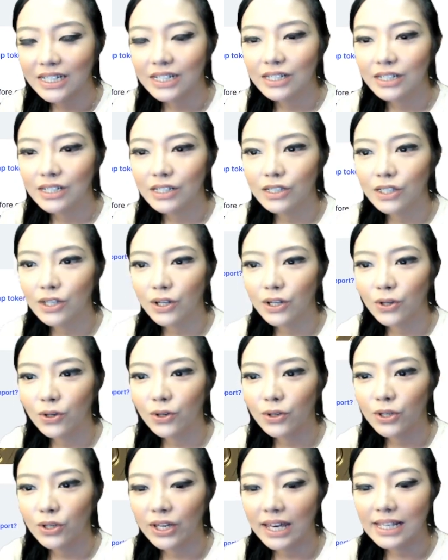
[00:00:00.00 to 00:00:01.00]
So
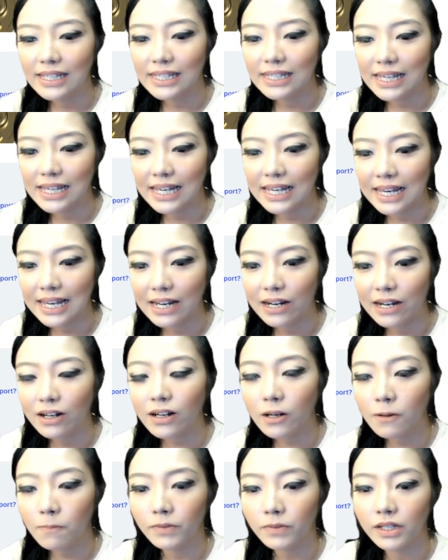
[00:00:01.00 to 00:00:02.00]
you can see
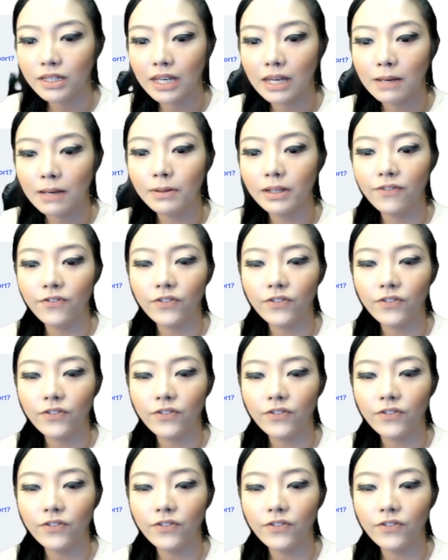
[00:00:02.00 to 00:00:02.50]
here the table of